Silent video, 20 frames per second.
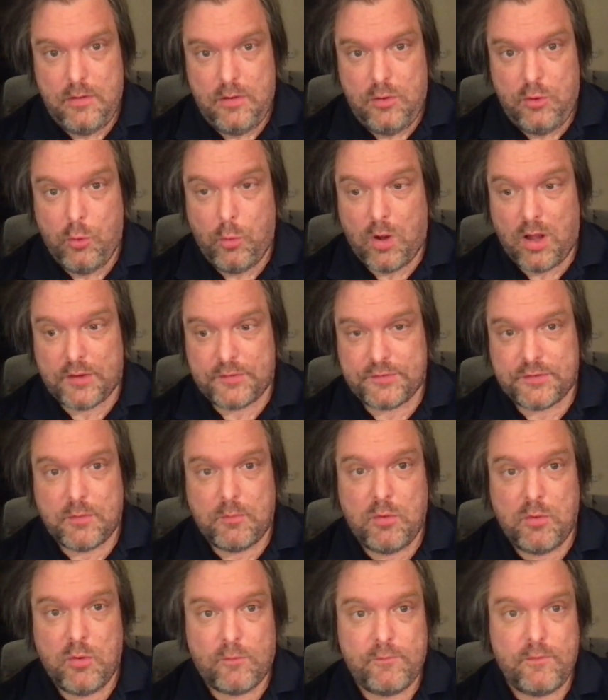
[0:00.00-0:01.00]
nuanced a
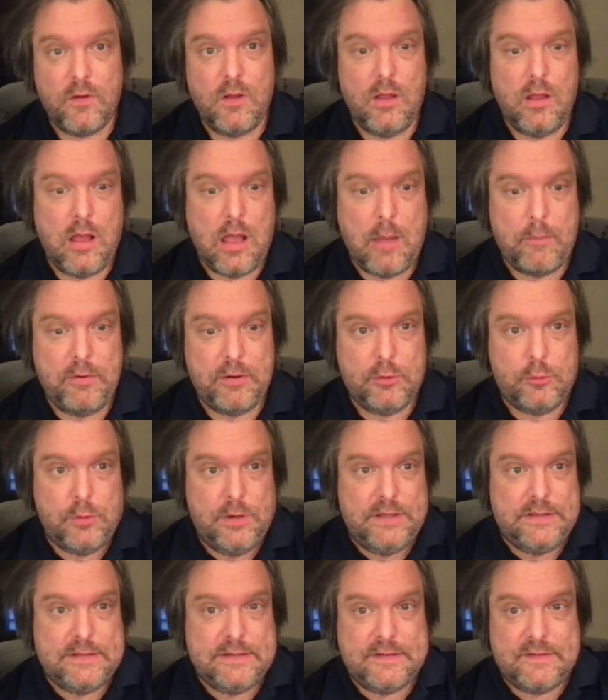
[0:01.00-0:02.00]
move. I put
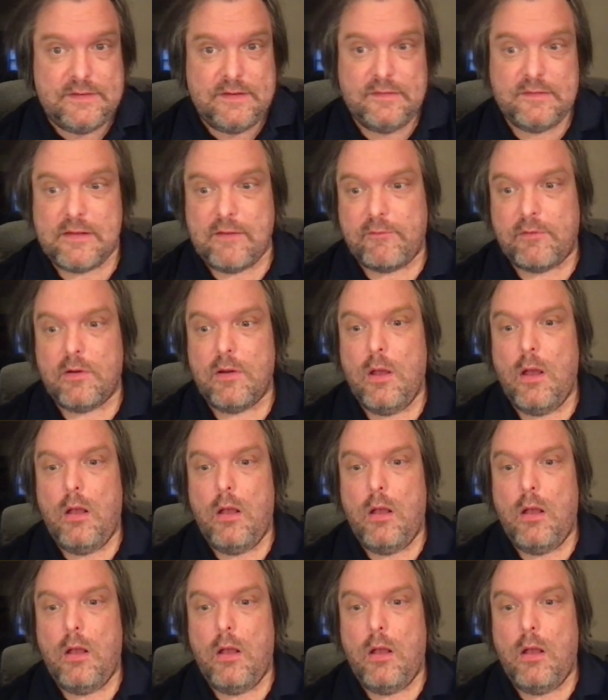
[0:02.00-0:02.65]
queen to c7,